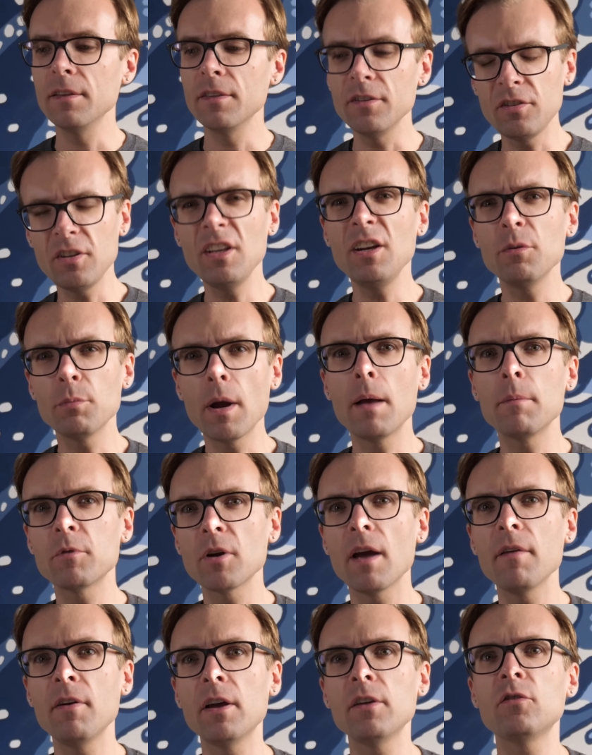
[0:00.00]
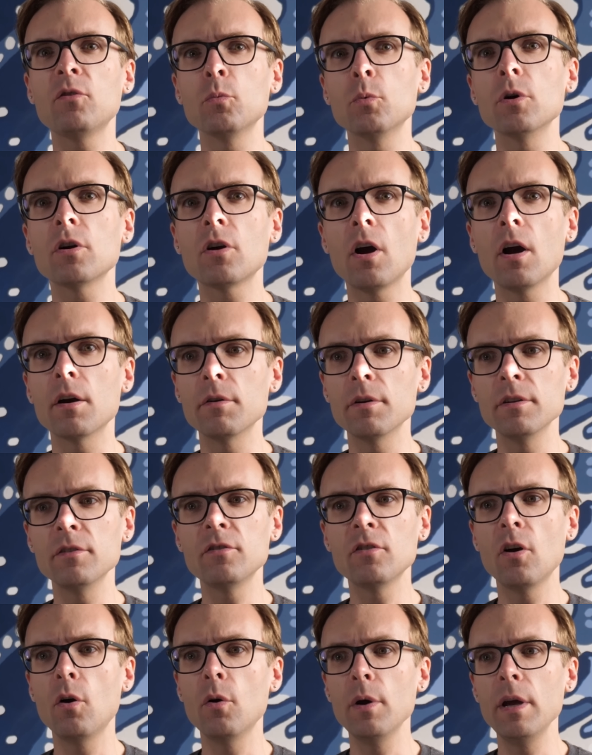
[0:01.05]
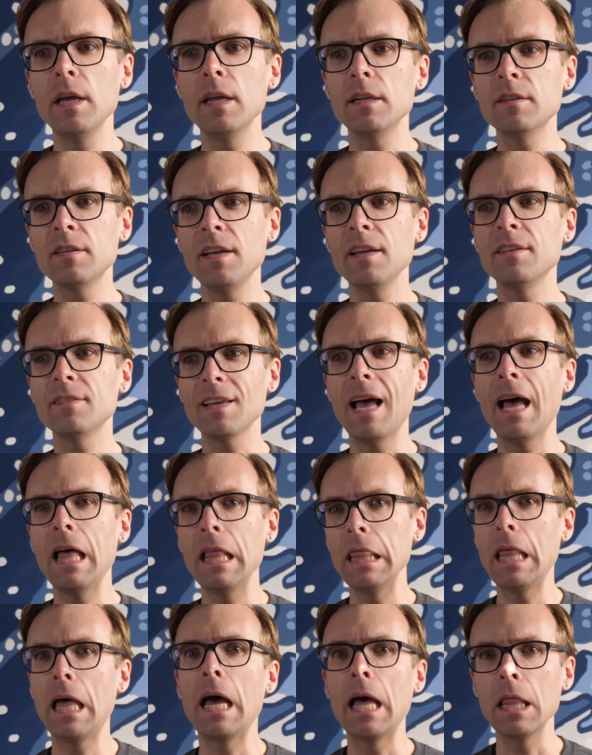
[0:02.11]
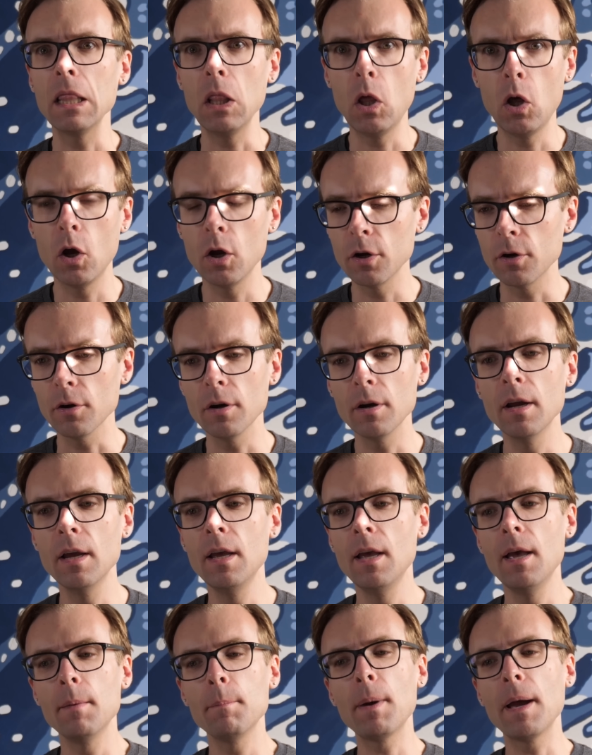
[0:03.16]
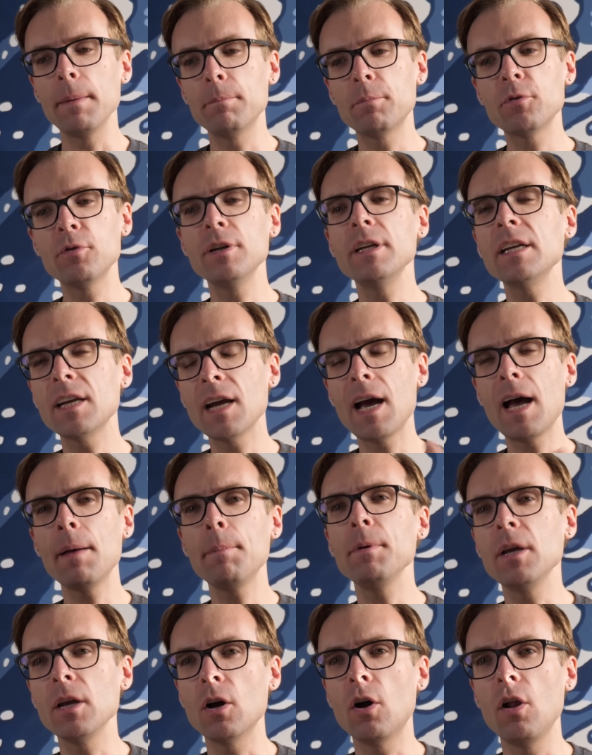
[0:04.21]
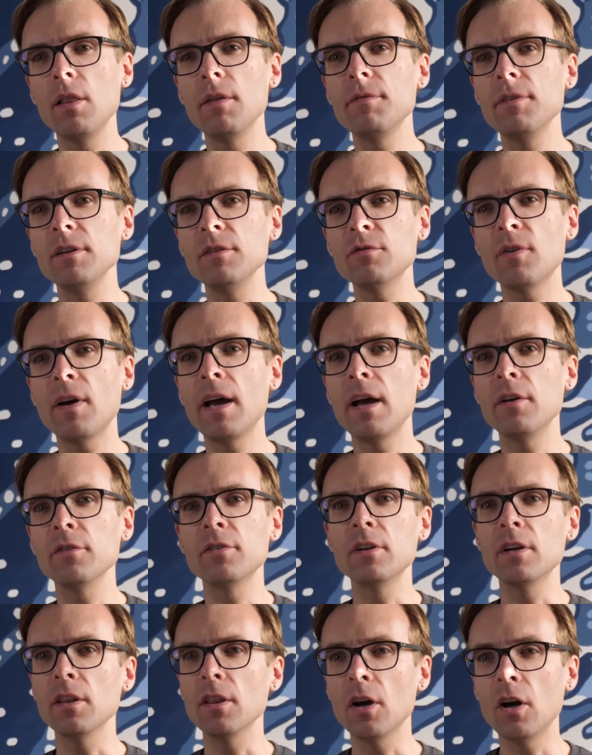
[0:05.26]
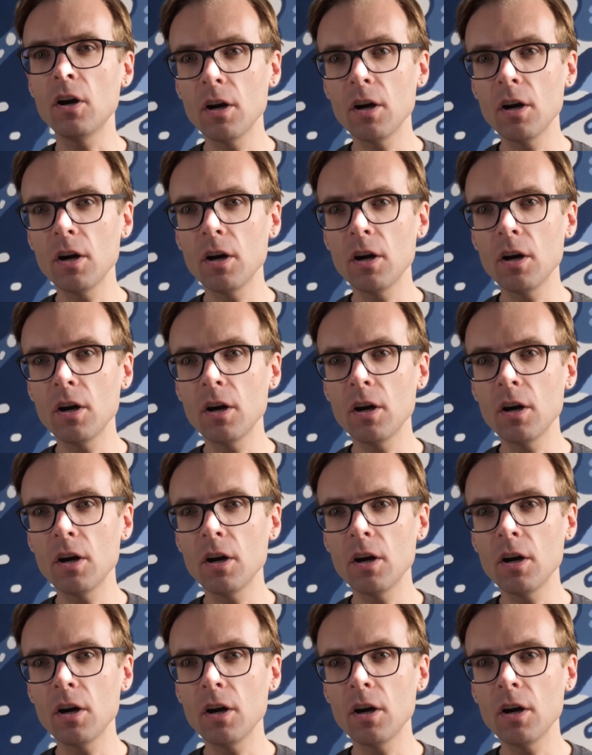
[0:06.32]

the C D ROM drive has to work harder, and so it takes a lot longer. by pre-copying all of these files into the